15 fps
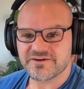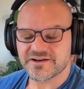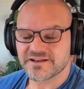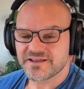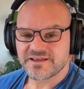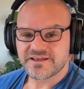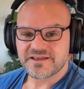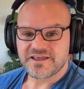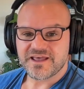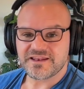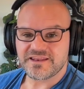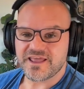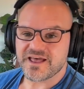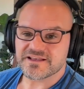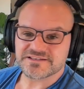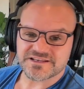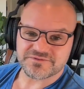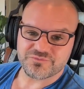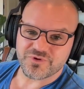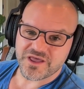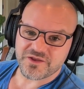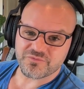And and yes,
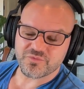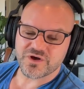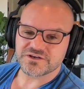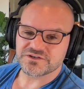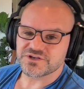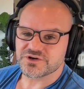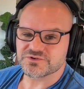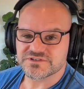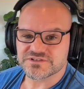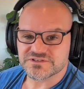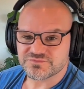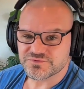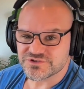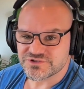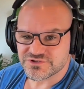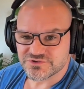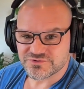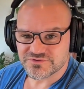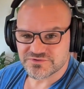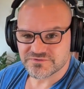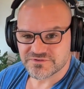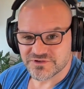and and what doses would
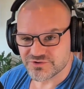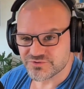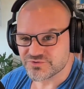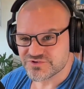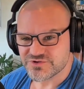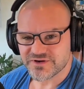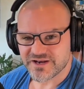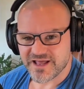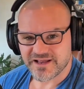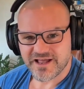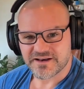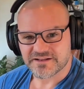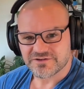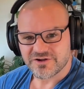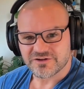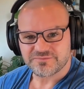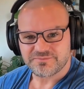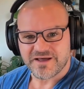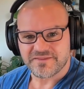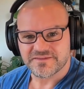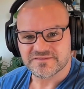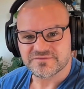you use? You and I kind of talked
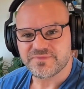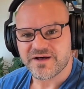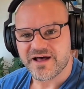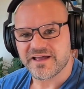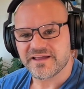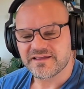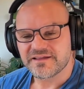about this by yeah.